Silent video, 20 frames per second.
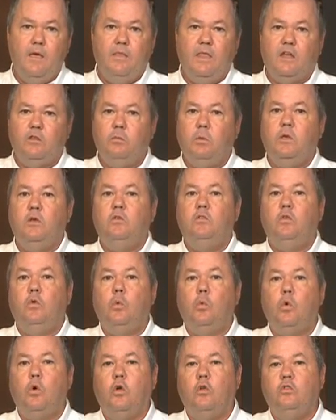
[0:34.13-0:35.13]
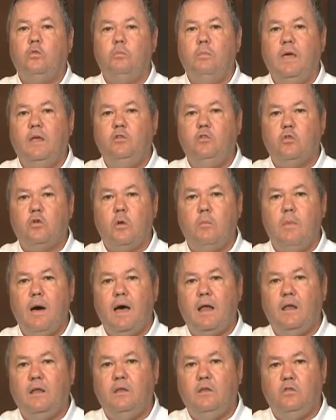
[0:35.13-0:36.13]
That's because the world's major
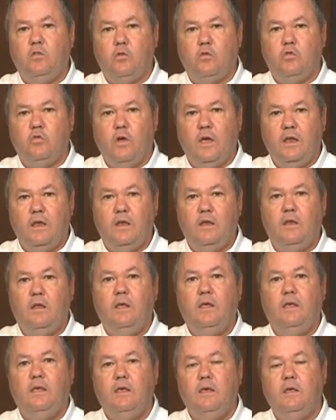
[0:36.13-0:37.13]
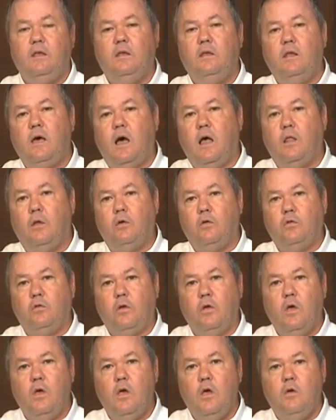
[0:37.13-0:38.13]
commodities are traded in dollars.
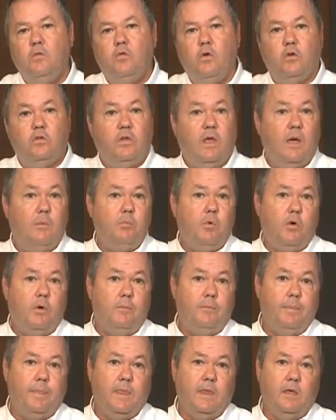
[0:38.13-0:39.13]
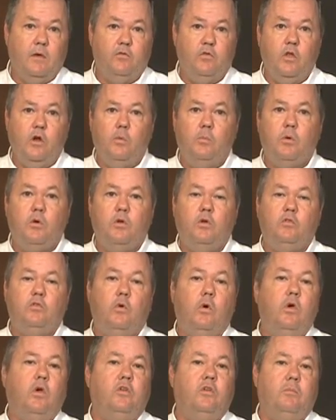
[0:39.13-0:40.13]
For example, if you don't produce
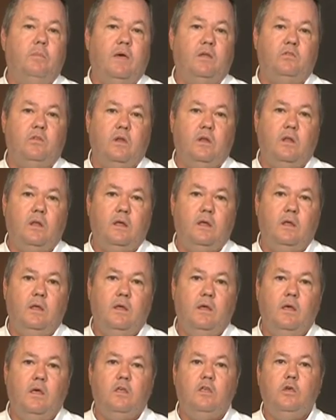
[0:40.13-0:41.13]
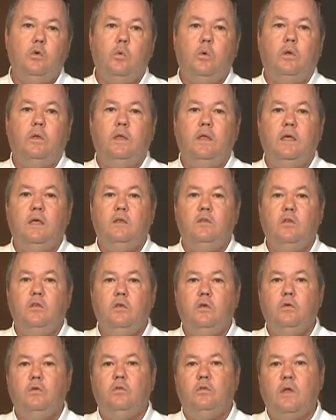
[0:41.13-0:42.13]
oil domestically, you will need to
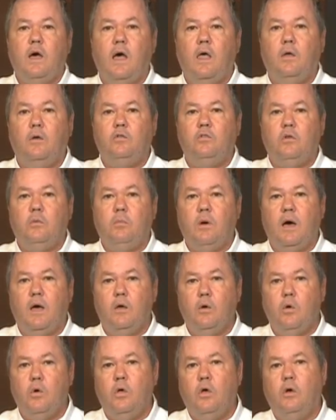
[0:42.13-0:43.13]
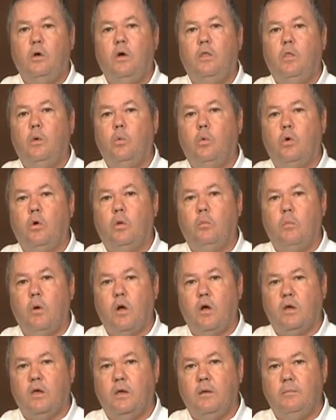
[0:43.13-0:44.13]
use dollars to buy oil on the world
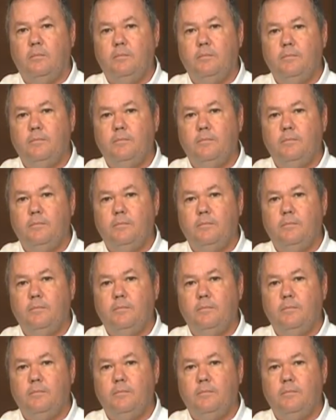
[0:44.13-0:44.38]
market.